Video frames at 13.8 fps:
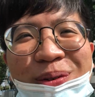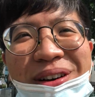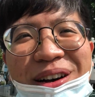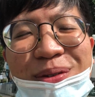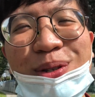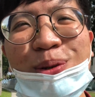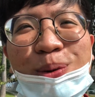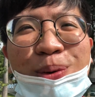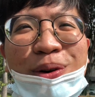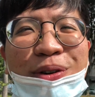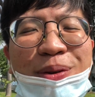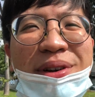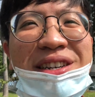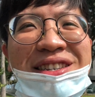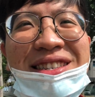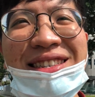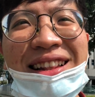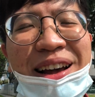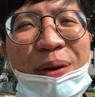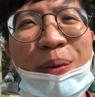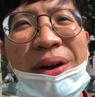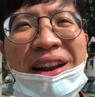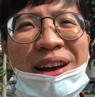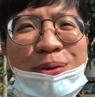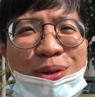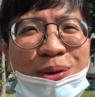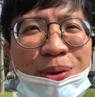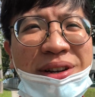I was so worried because like when I
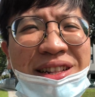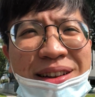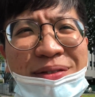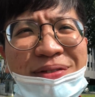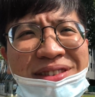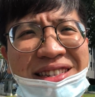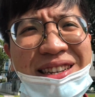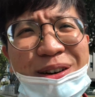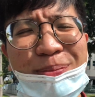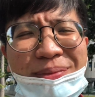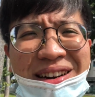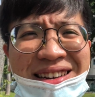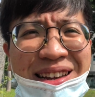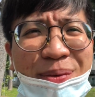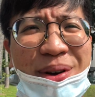was doing the vertical parking,